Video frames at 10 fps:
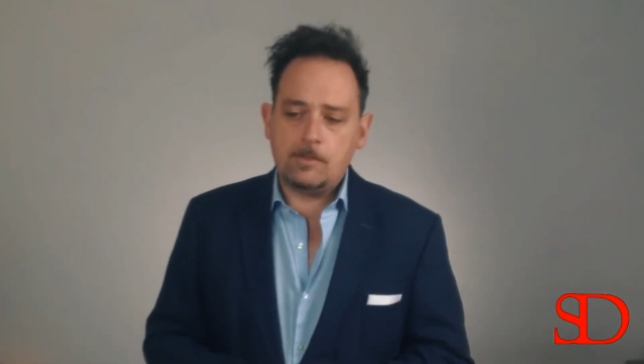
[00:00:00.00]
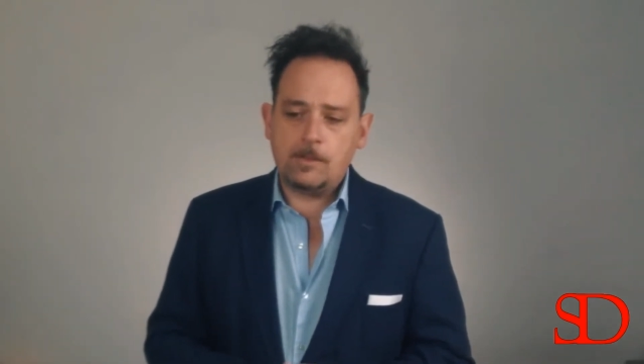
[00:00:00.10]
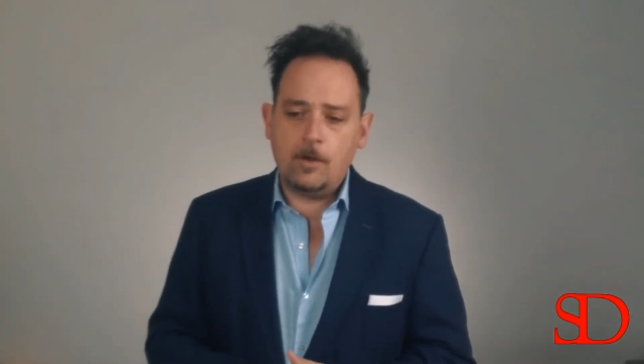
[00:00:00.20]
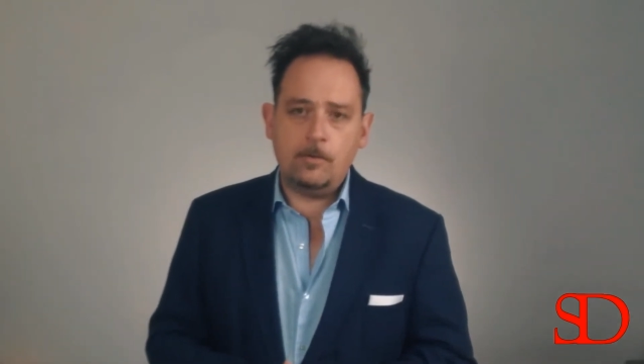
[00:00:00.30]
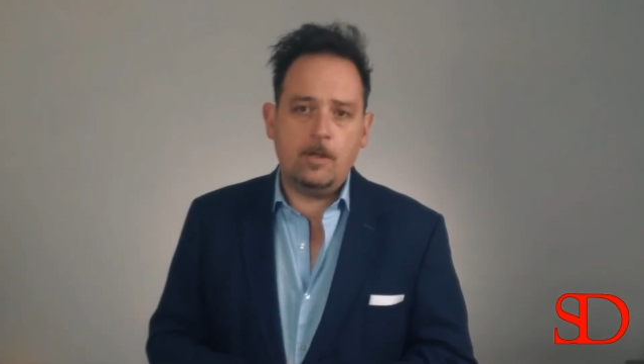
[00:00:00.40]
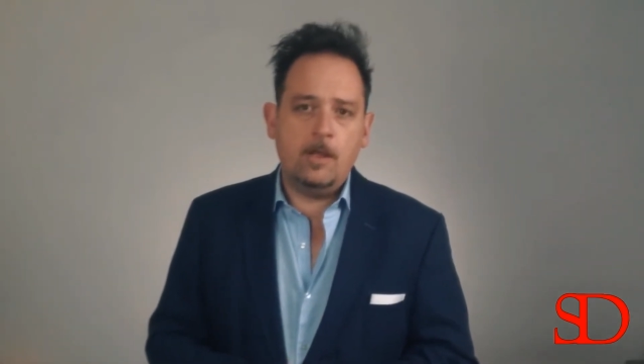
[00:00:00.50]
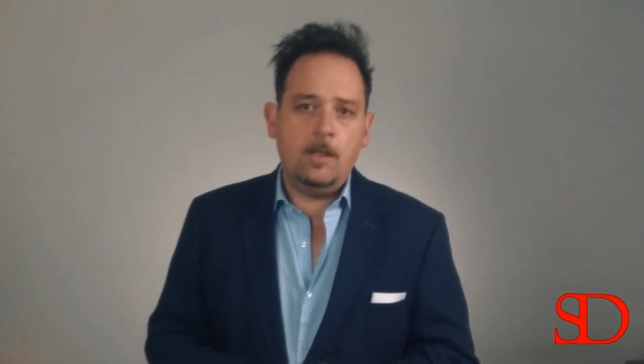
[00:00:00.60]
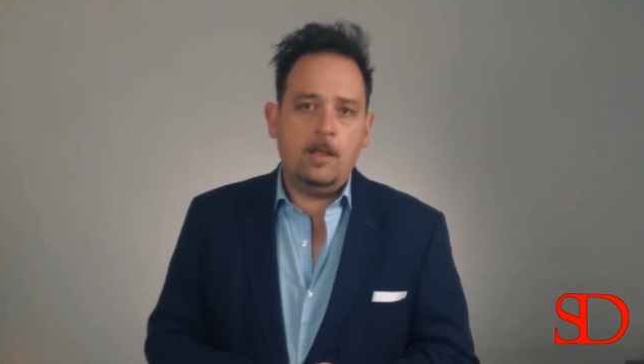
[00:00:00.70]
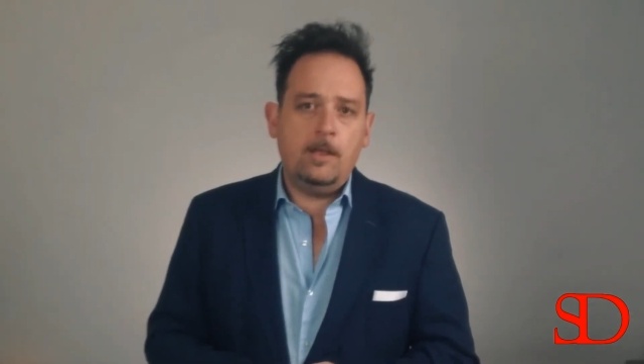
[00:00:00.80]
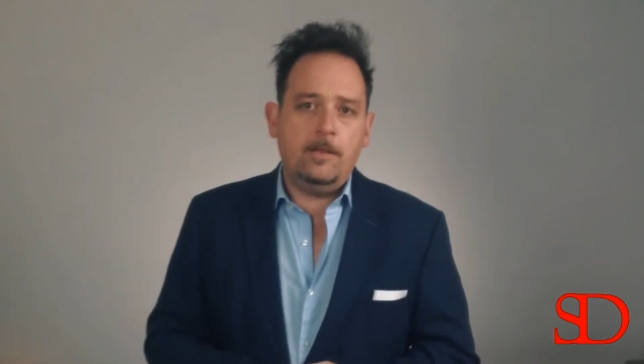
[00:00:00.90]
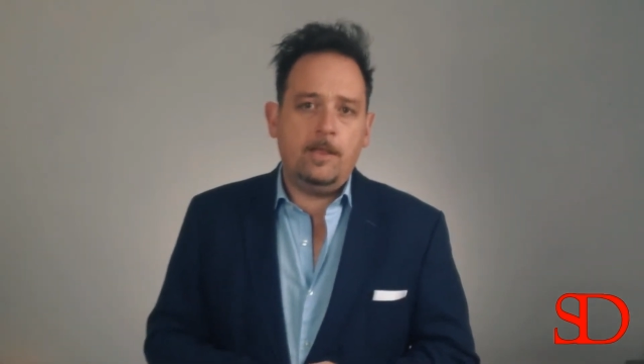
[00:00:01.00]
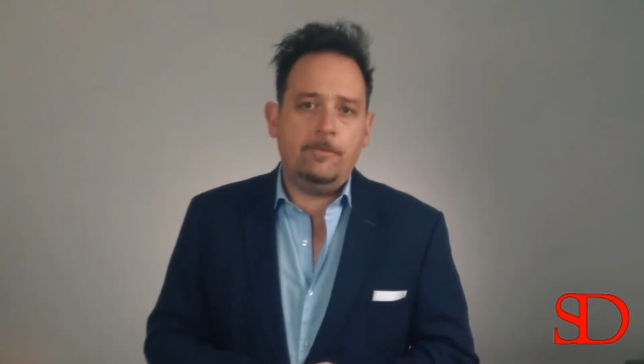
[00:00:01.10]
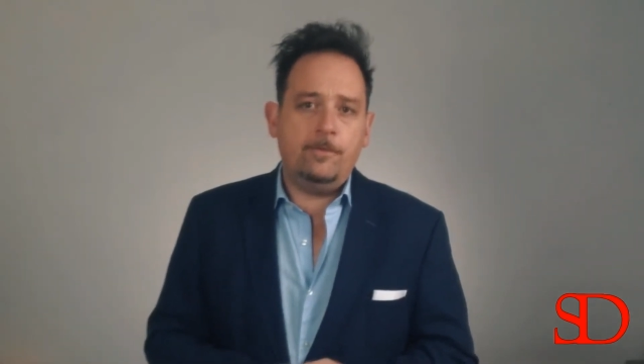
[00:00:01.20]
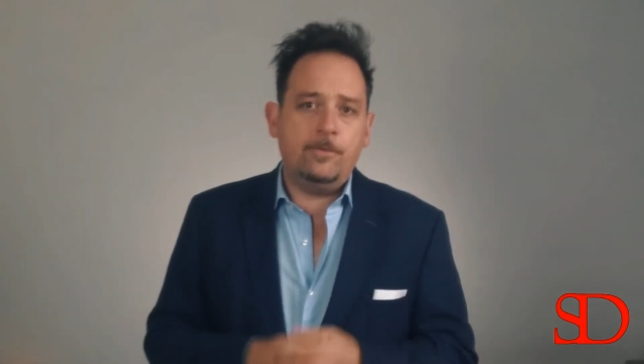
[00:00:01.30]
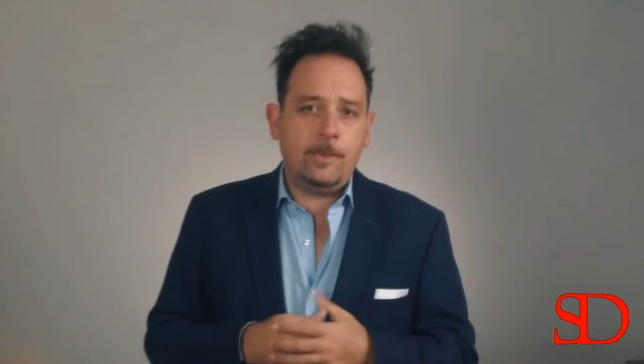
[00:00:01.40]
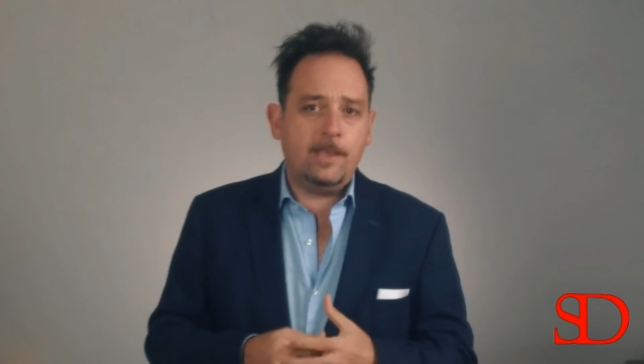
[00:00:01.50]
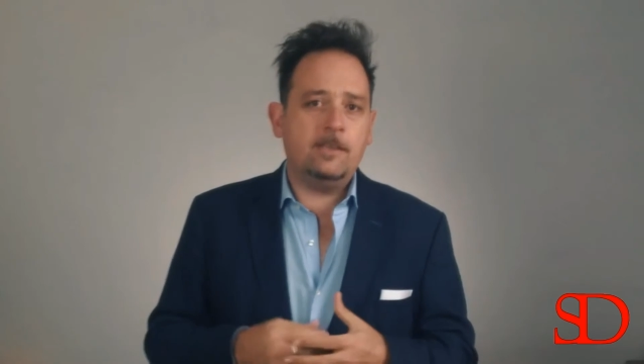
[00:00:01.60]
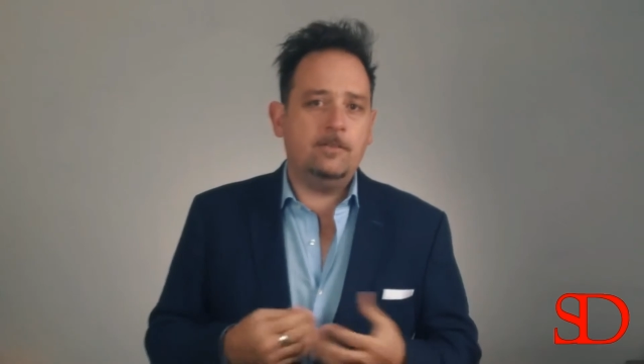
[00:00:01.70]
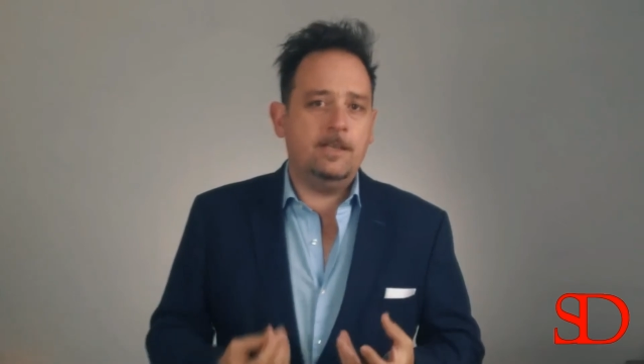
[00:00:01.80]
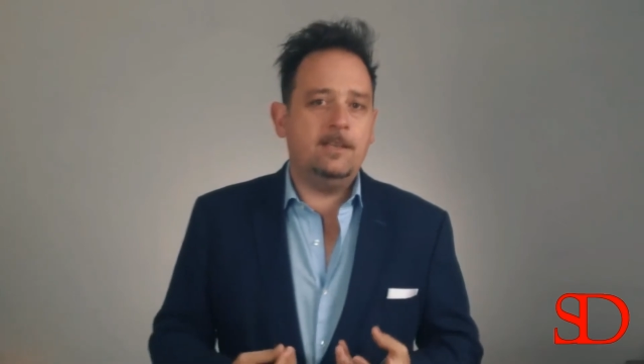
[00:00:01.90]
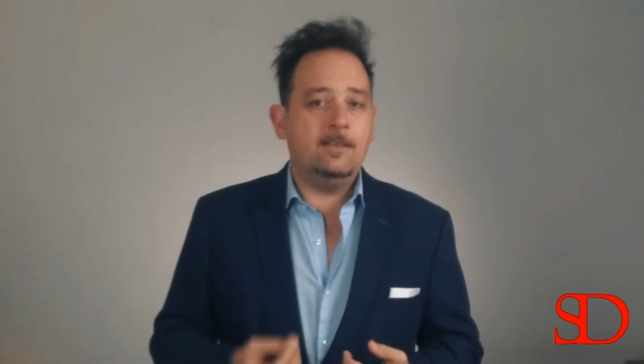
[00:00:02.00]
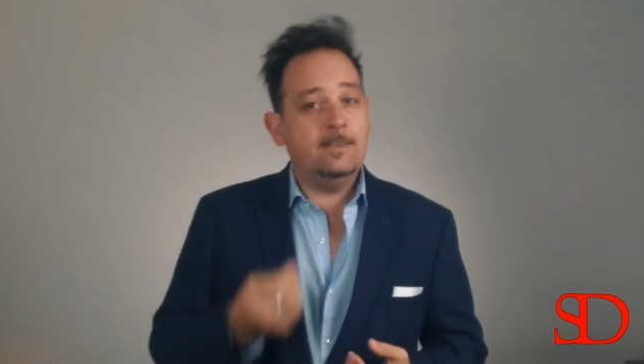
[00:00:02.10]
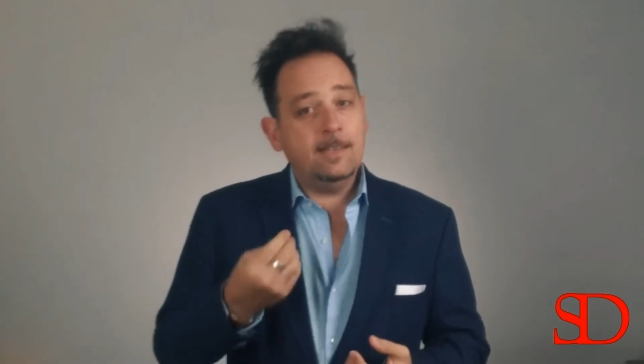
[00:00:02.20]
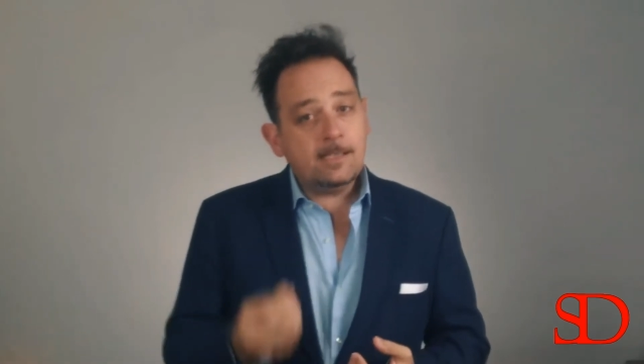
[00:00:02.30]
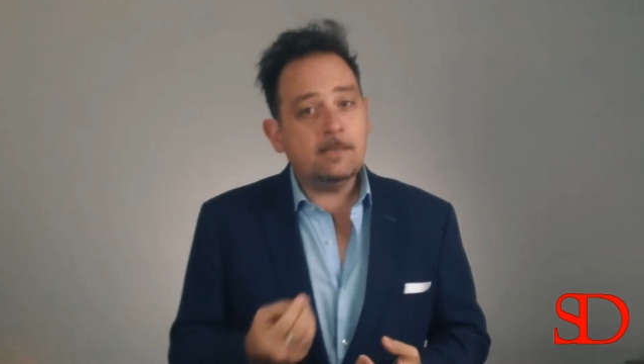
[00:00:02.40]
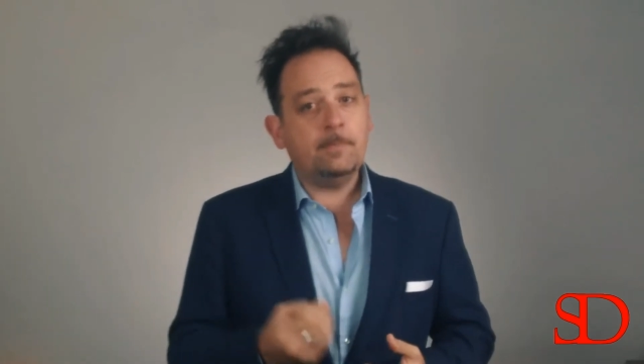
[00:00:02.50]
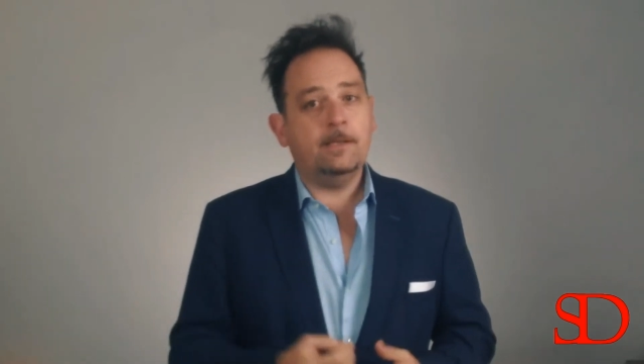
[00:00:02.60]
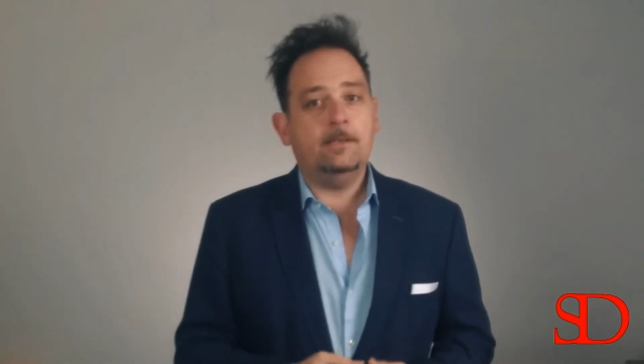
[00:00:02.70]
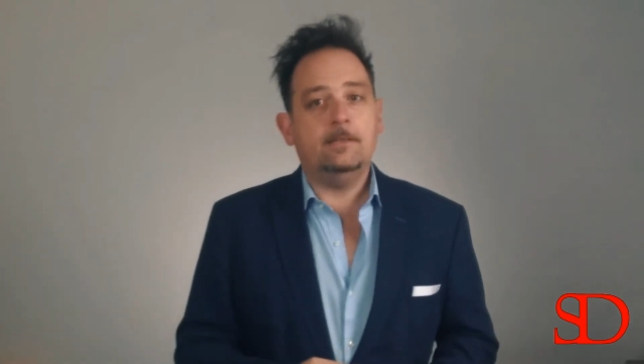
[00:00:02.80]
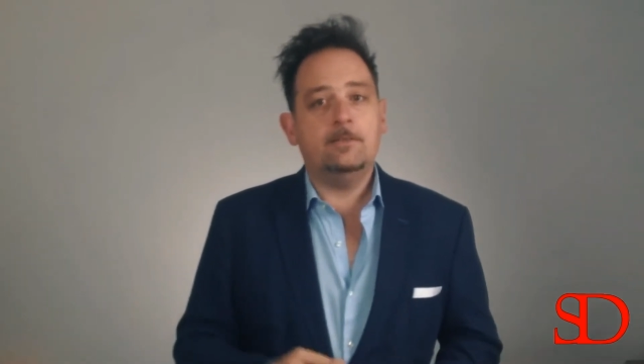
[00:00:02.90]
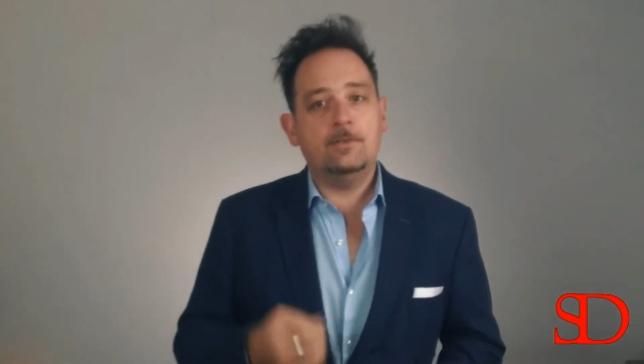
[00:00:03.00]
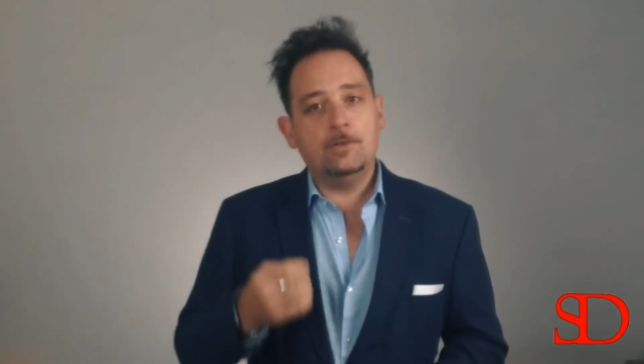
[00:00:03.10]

So, if you think you need the discipline